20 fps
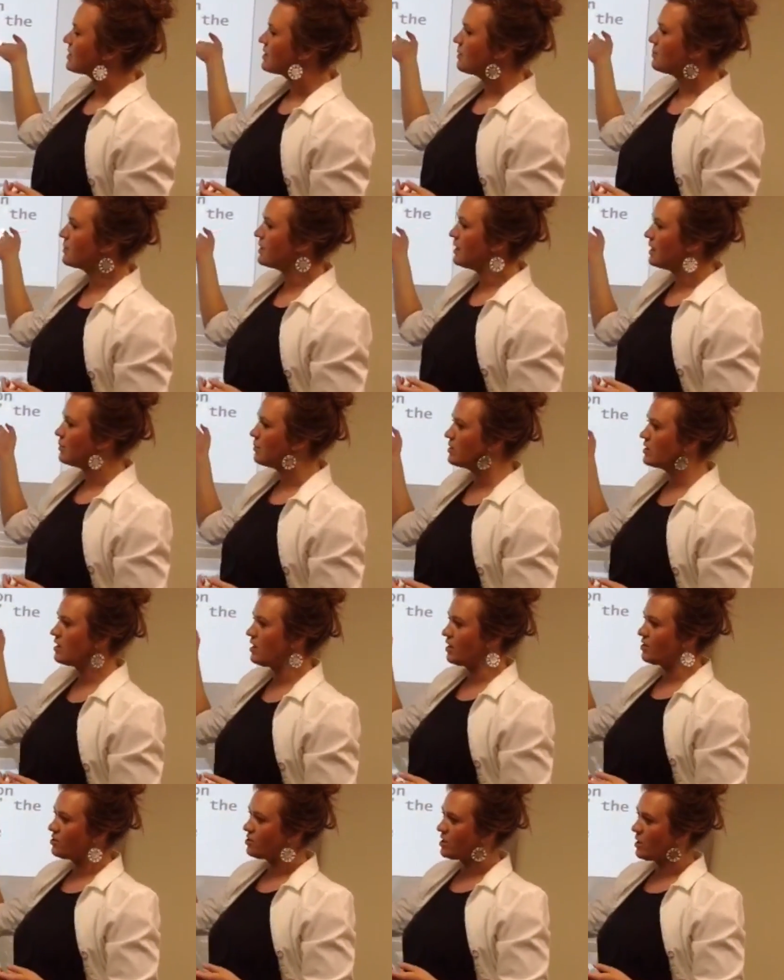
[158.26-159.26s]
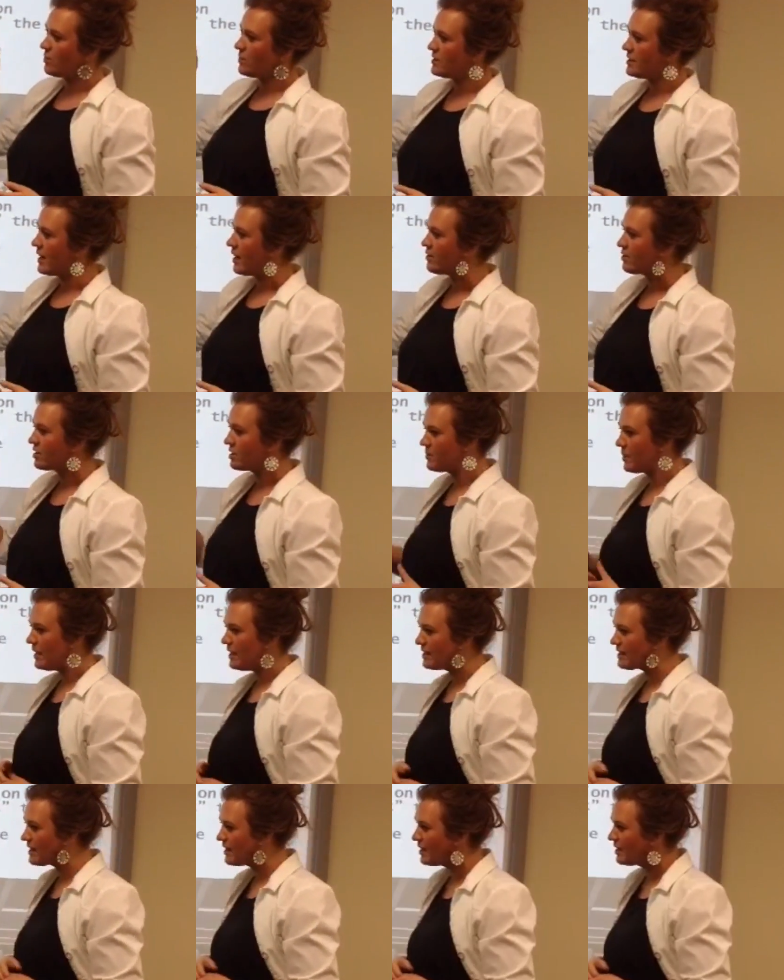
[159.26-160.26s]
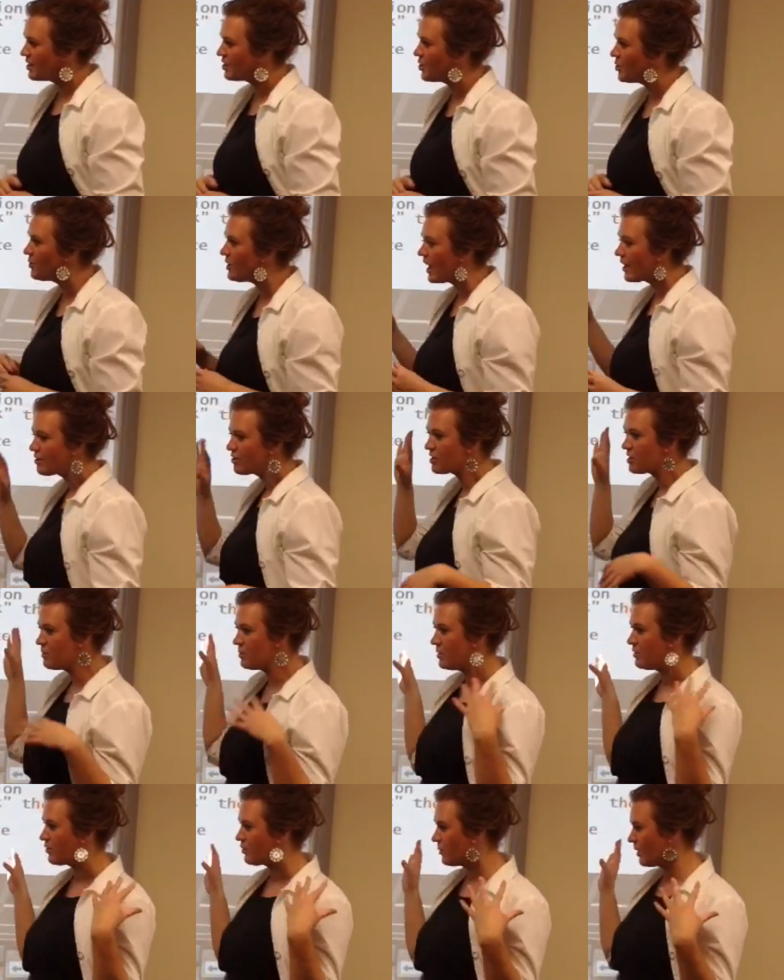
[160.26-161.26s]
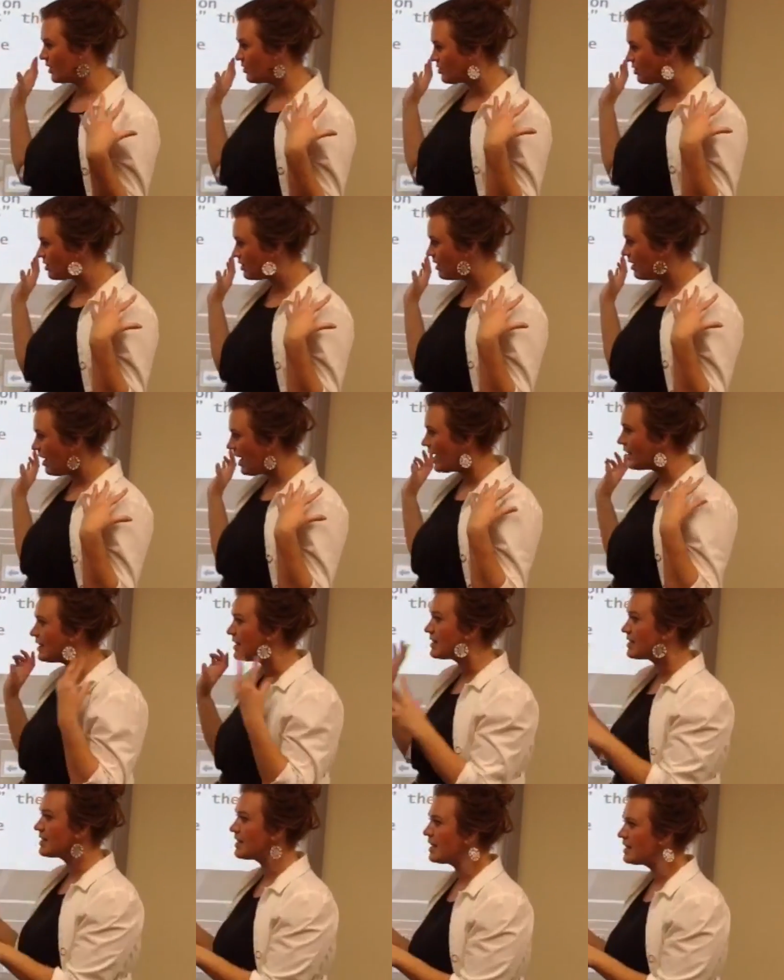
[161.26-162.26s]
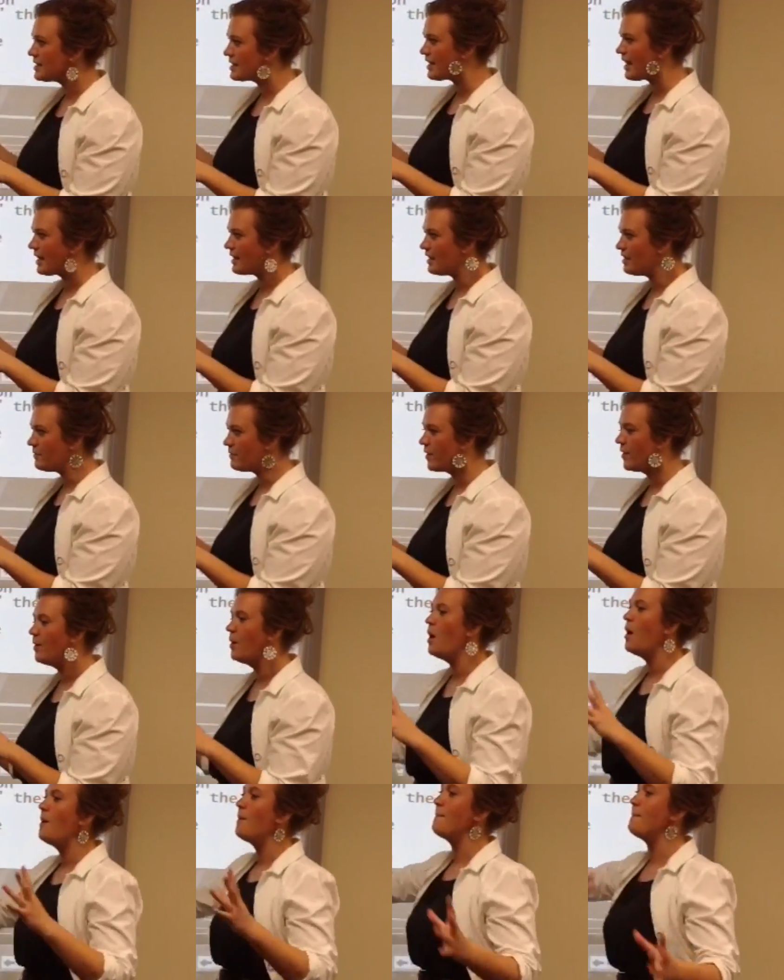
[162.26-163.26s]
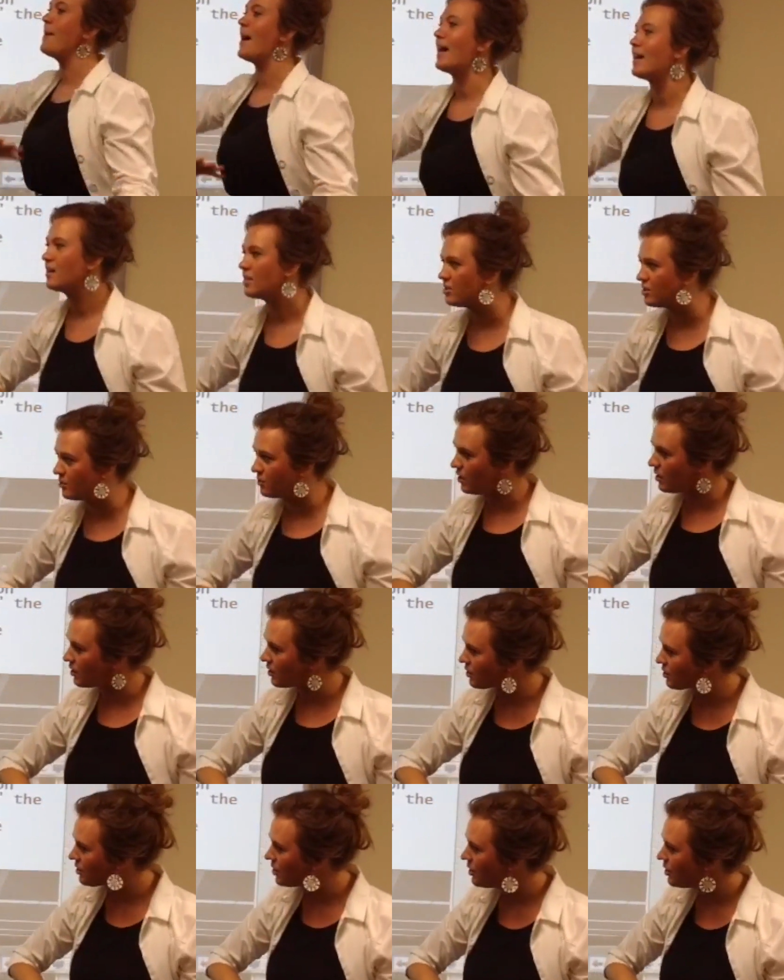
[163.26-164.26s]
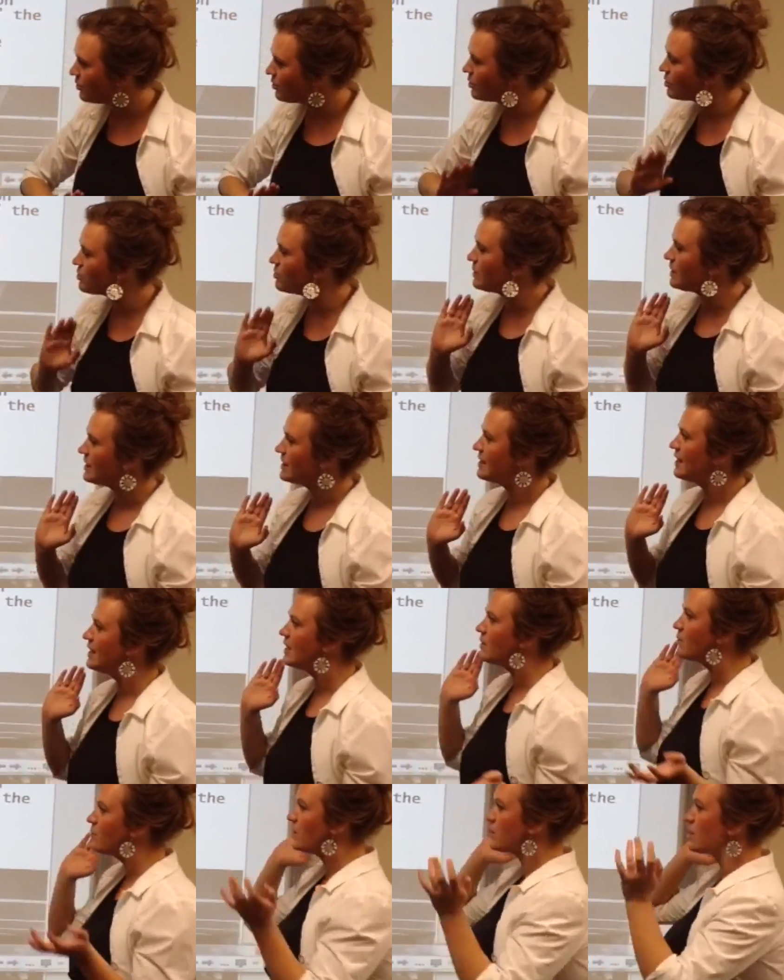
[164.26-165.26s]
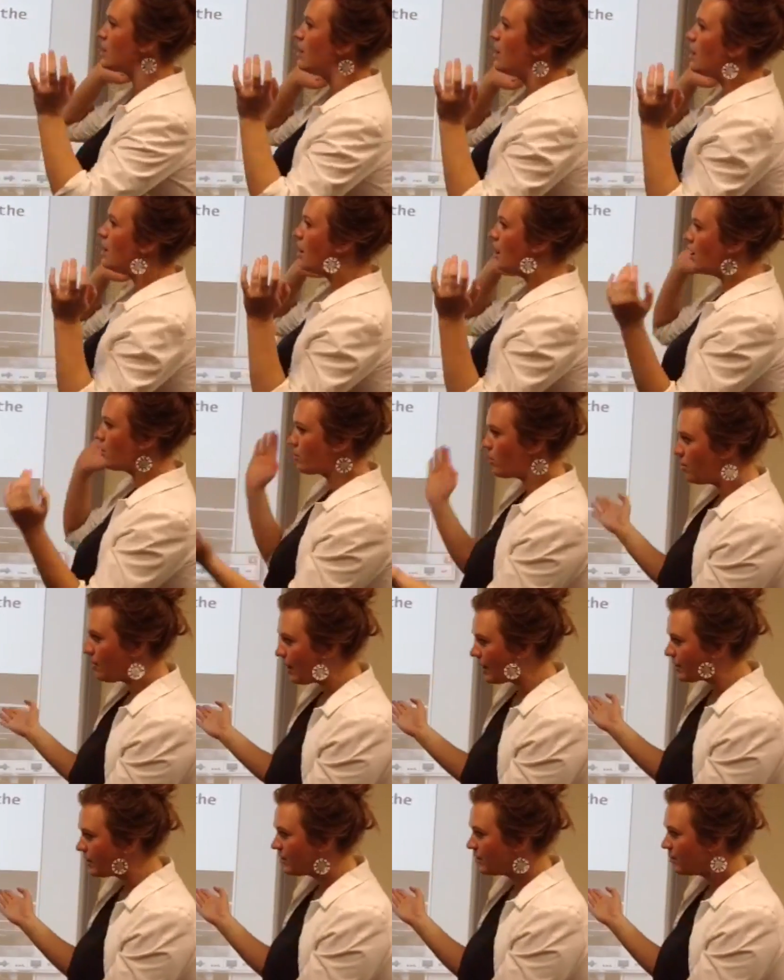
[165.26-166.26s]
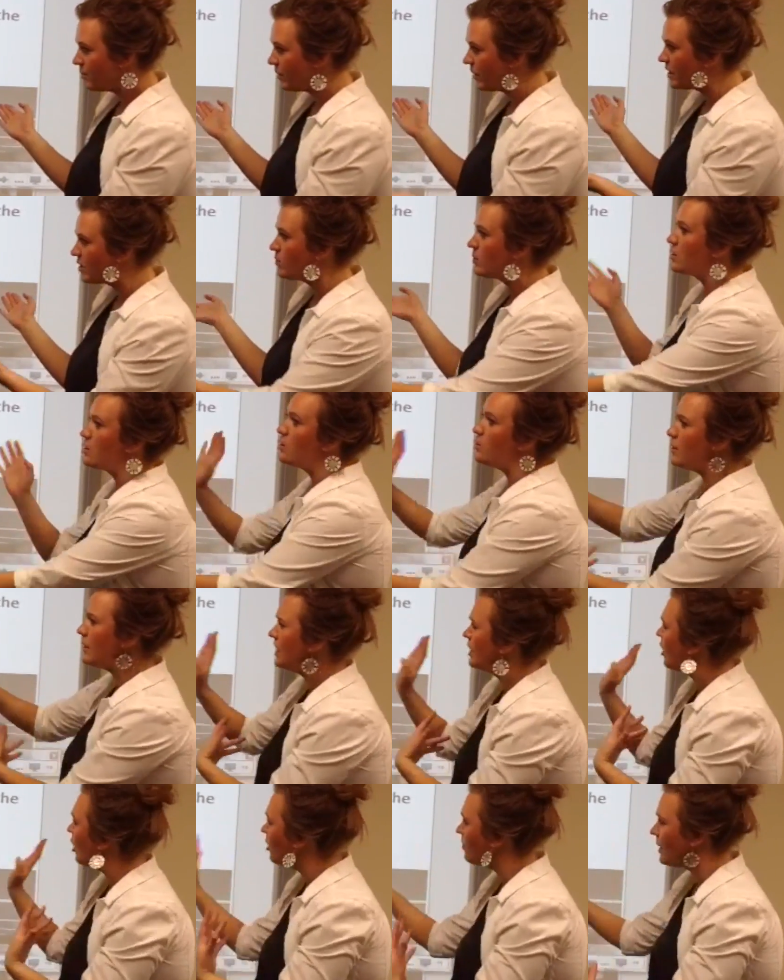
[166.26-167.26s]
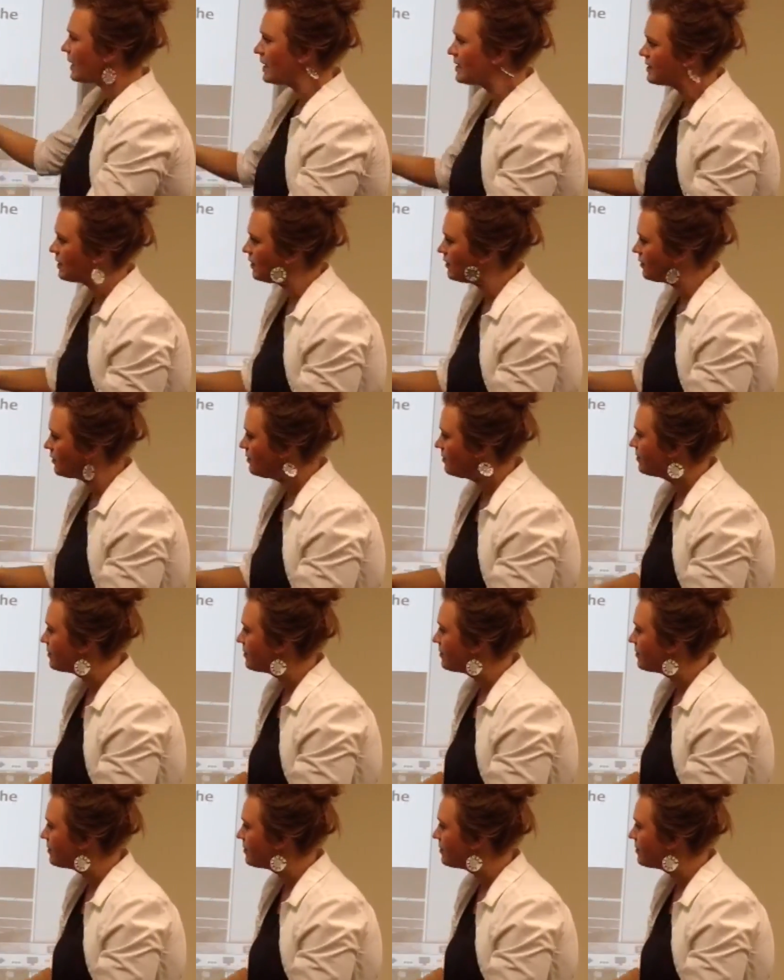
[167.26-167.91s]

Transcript: something that was launched up into outer space to gather some information and then send that info back to Earth, which means that it was a robot because it was doing it all by itself.